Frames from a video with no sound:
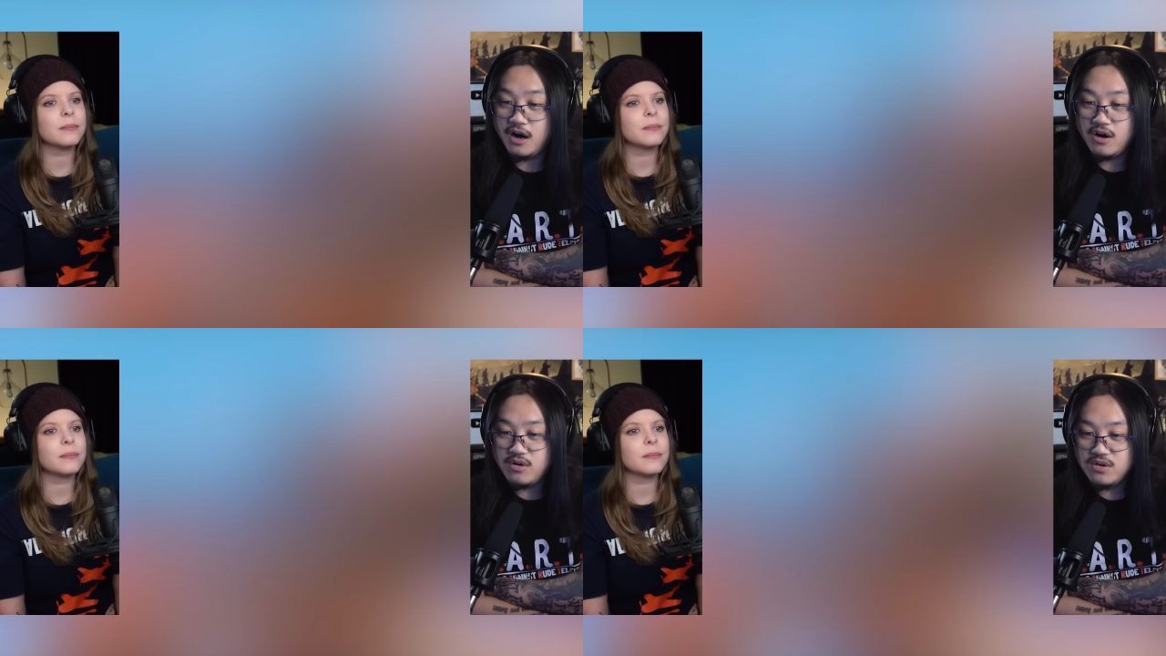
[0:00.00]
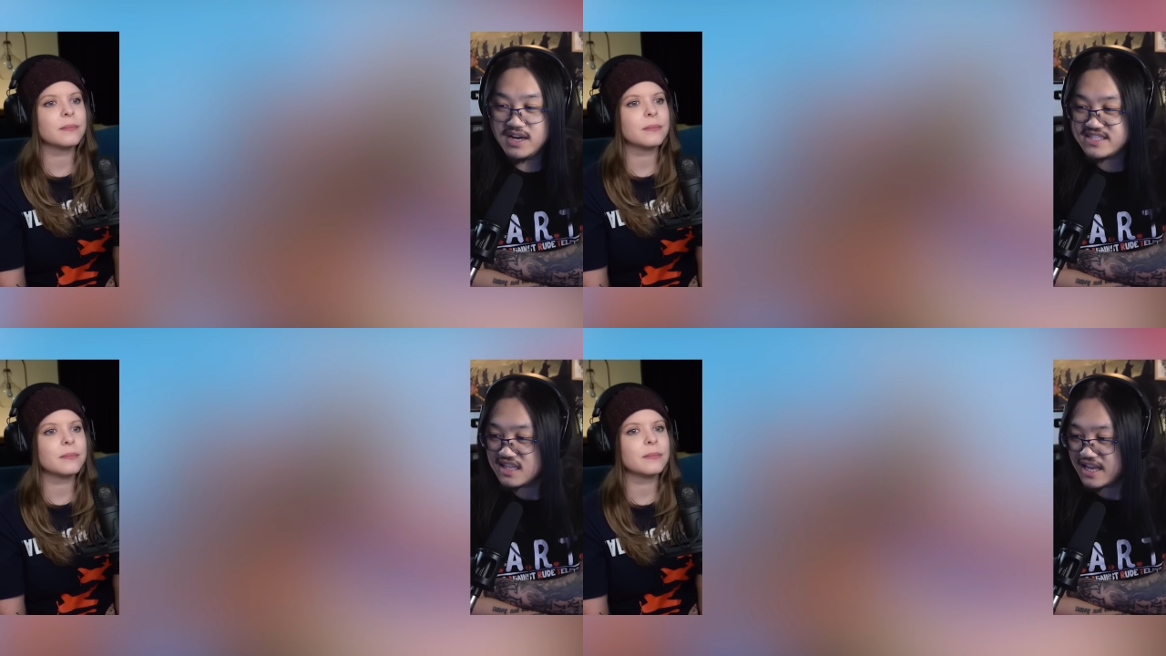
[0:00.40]

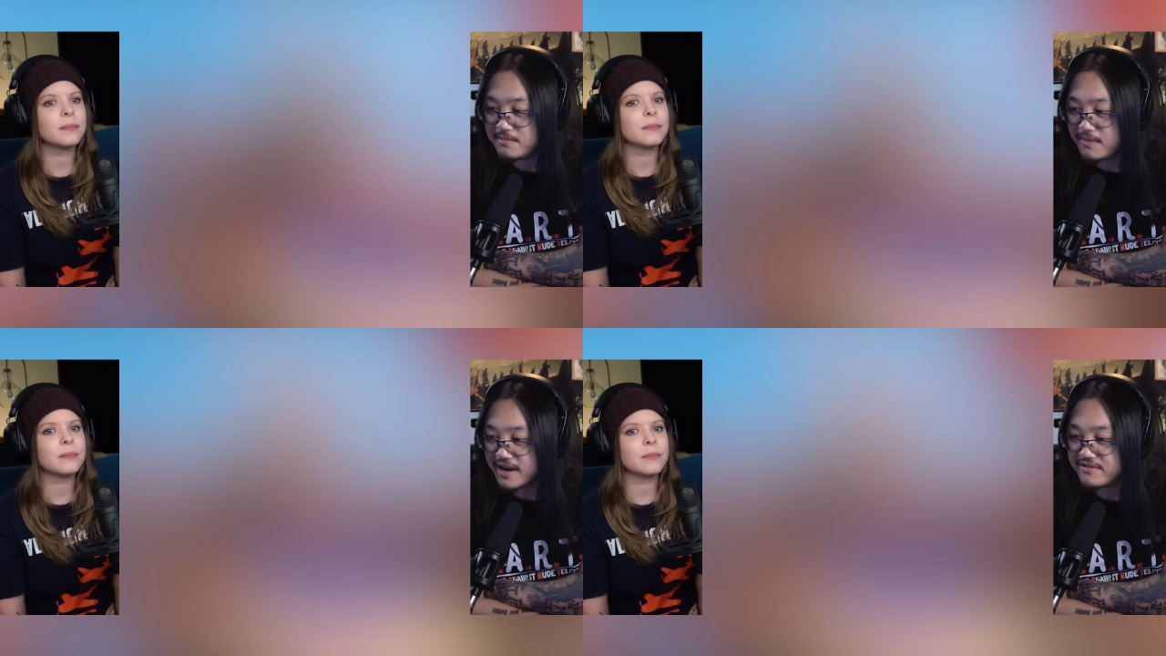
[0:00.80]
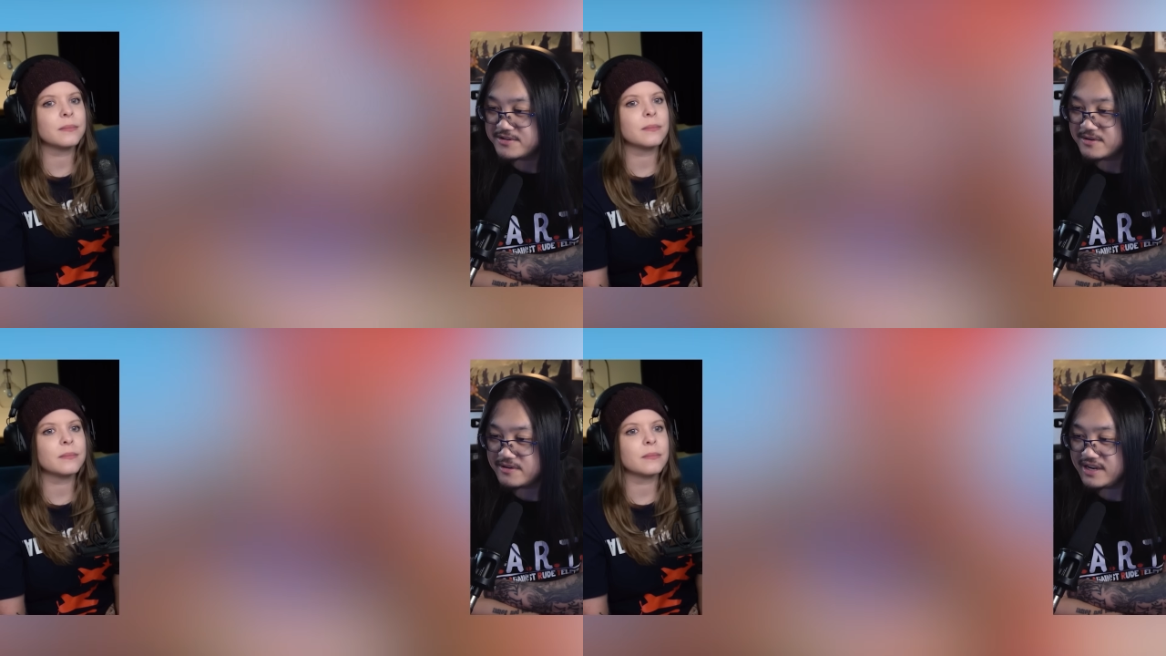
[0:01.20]
Speaker 1: Oh, is it like
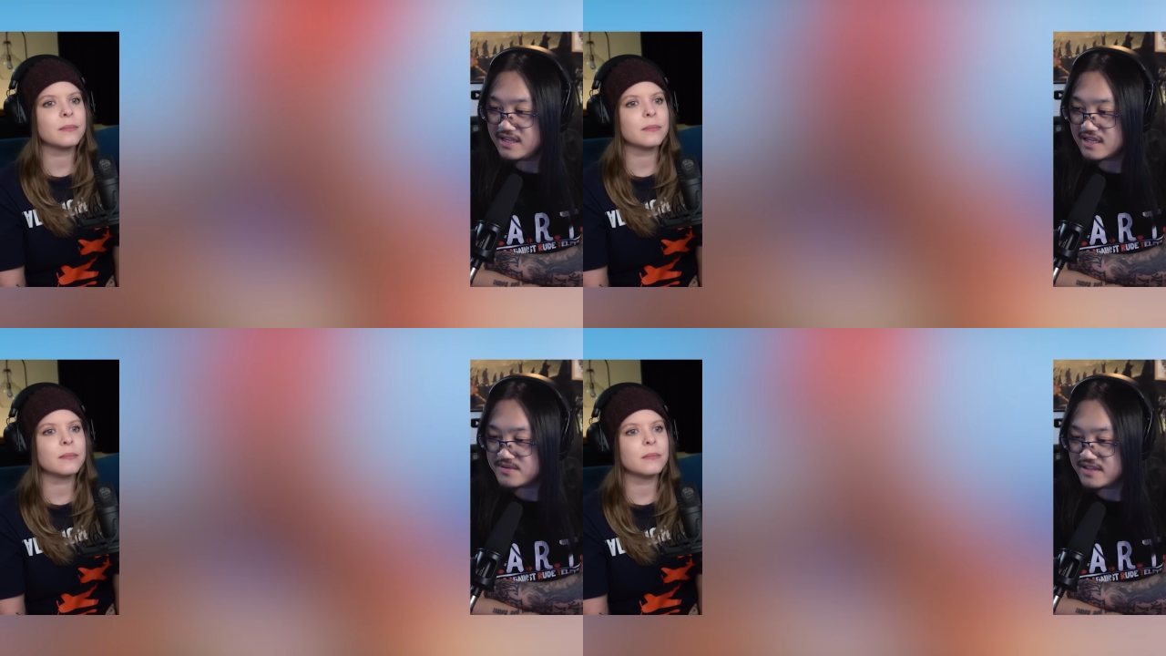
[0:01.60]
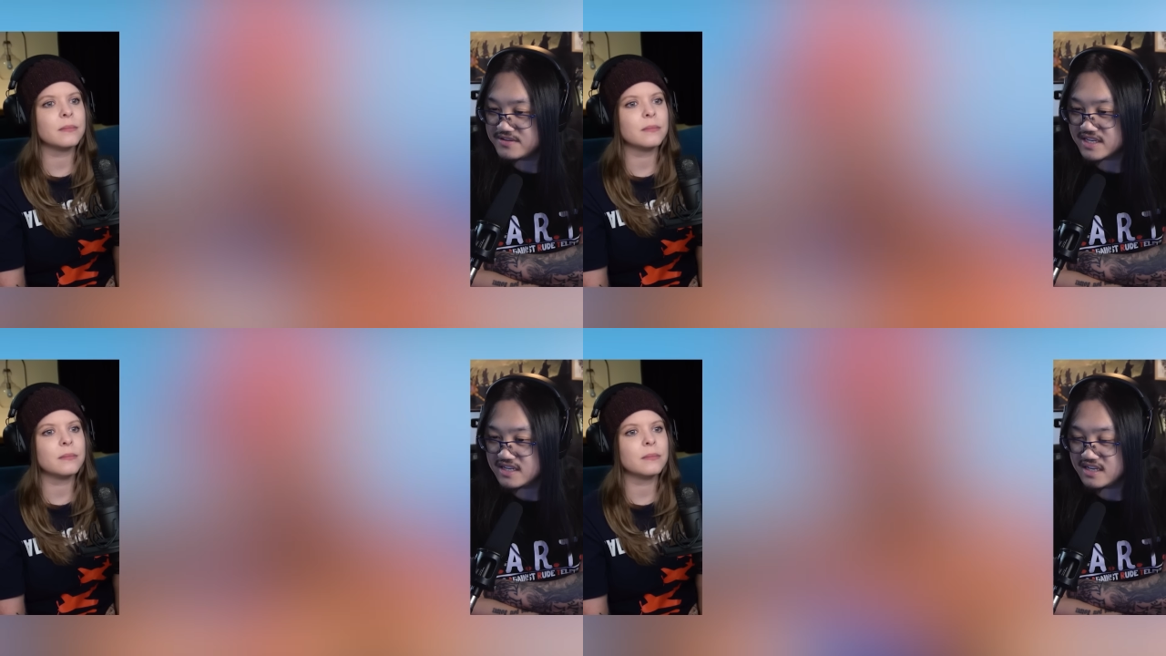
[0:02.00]
migratory? That's why
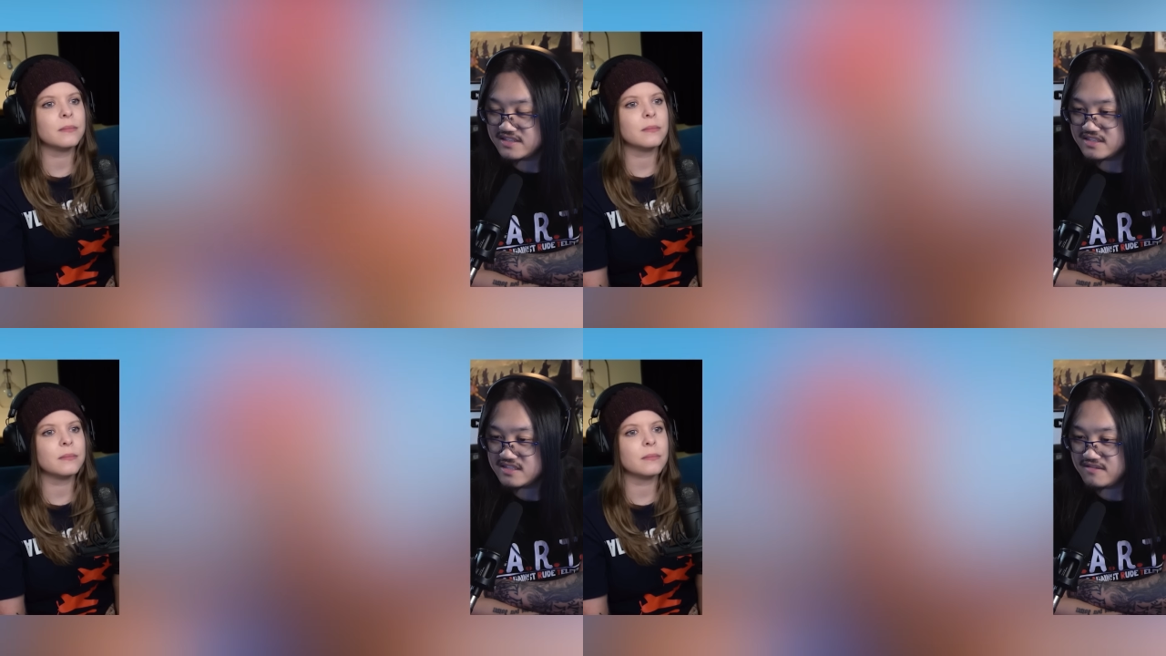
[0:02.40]
there's like kids and